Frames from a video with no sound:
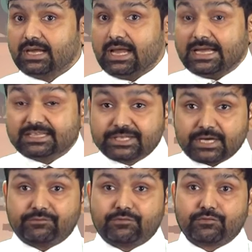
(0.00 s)
And
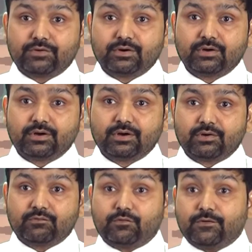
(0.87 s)
therefore,
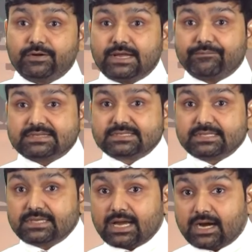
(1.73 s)
what happens
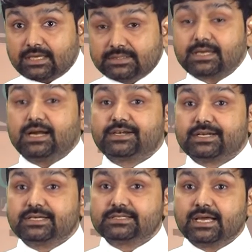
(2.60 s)
in other
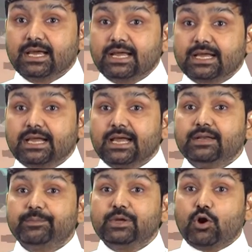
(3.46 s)
countries
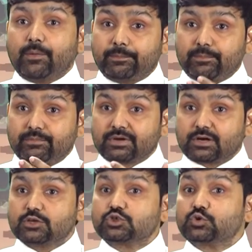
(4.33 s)
can be of
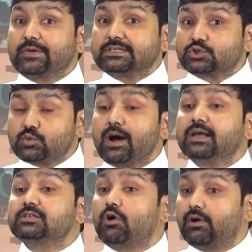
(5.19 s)
consequence to
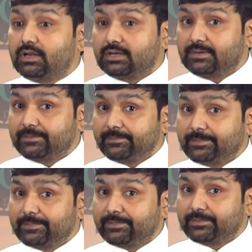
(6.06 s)
us all.
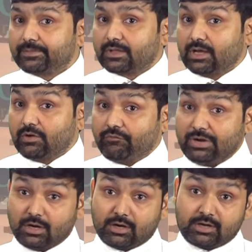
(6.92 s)
We
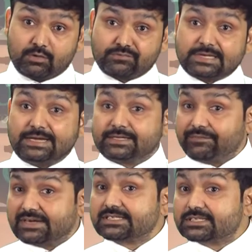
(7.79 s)
learn of
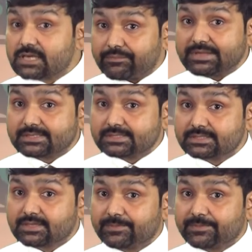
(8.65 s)
scientific discoveries,